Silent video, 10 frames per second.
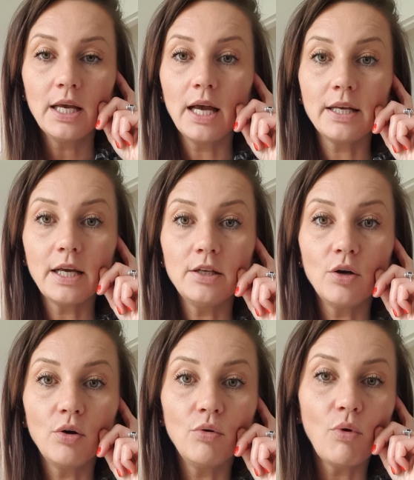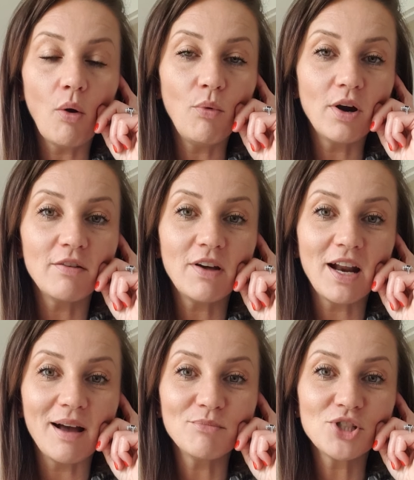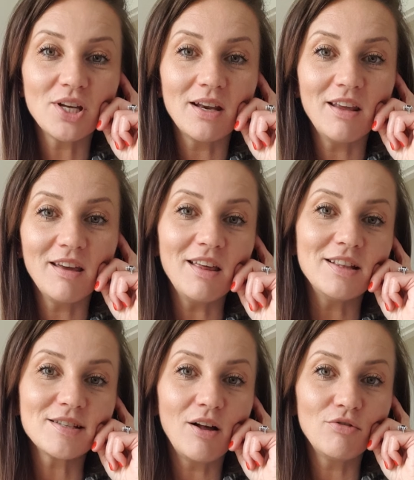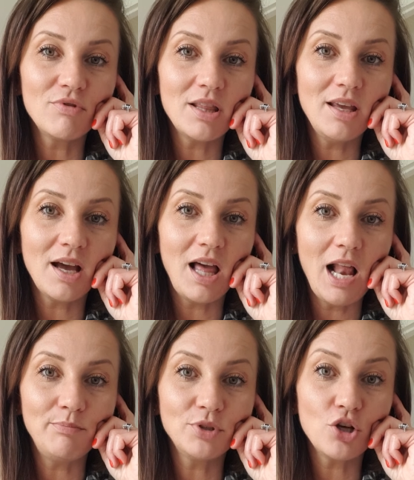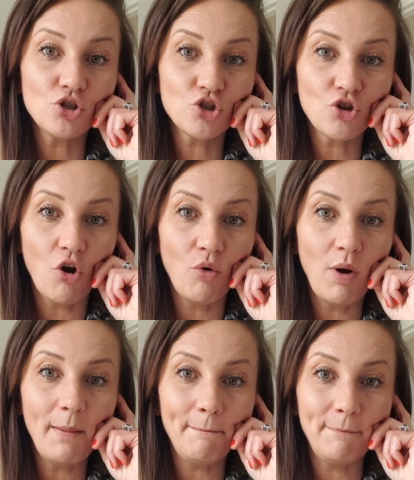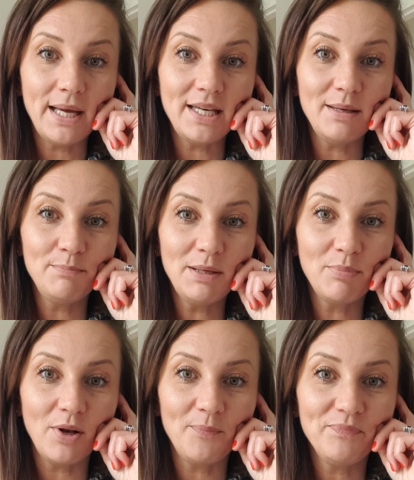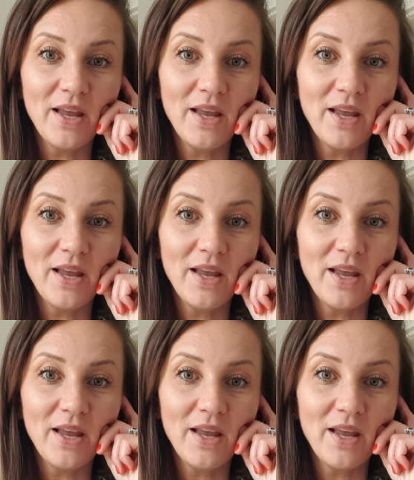And I know whatever I'm sharing, it's already helped so many people.